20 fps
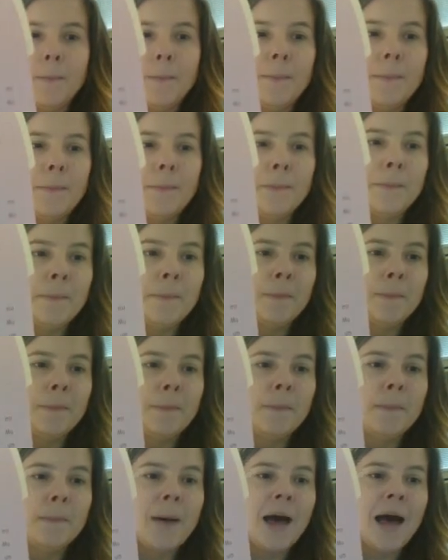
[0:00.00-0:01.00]

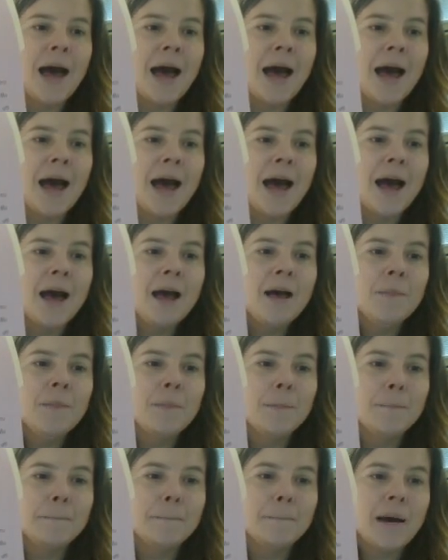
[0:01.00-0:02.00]
a,
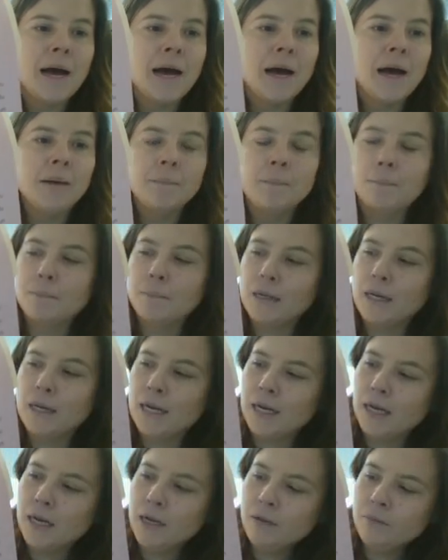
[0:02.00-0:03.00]

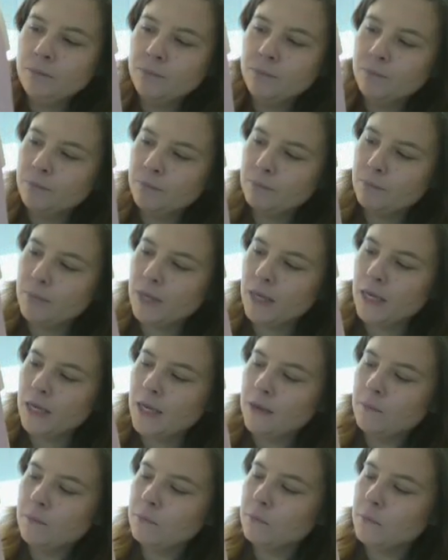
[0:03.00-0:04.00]
ma,
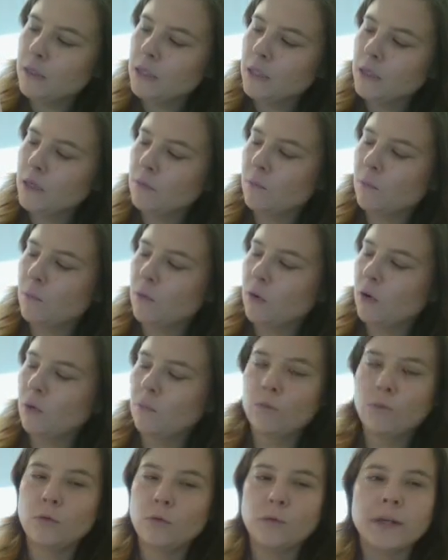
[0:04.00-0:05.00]
me, mo,
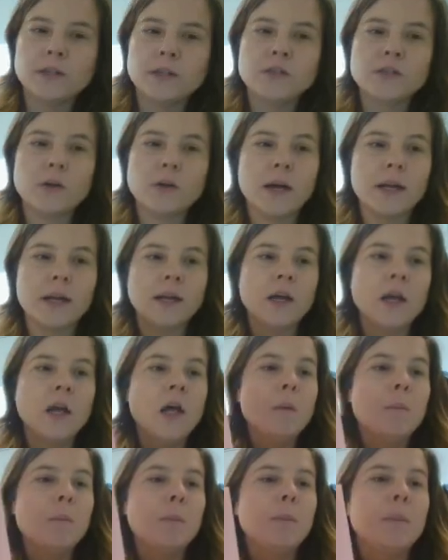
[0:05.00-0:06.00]
mu, and so on.
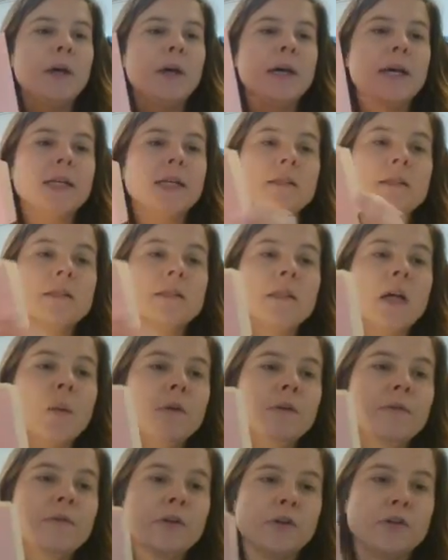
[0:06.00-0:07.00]
But some
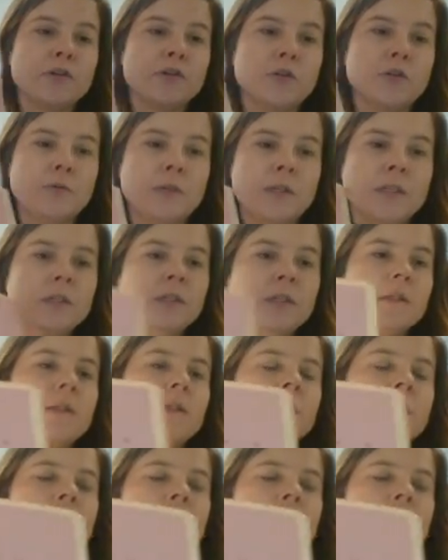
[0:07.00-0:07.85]
of your students